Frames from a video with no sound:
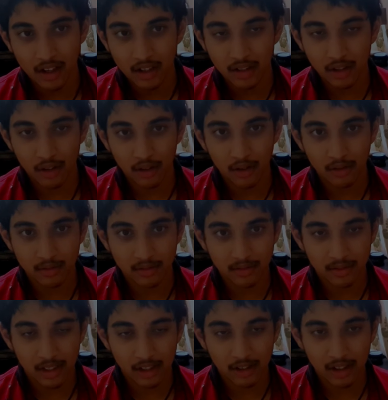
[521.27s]
So
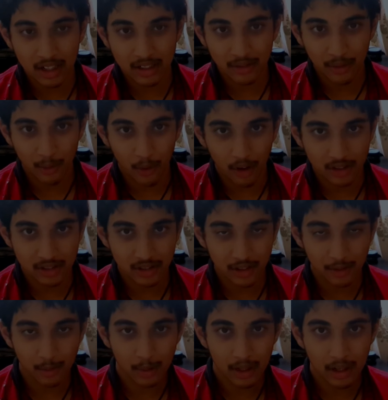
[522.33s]
thank you guys for watching
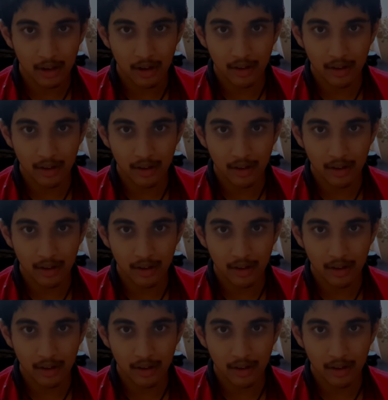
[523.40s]
this video.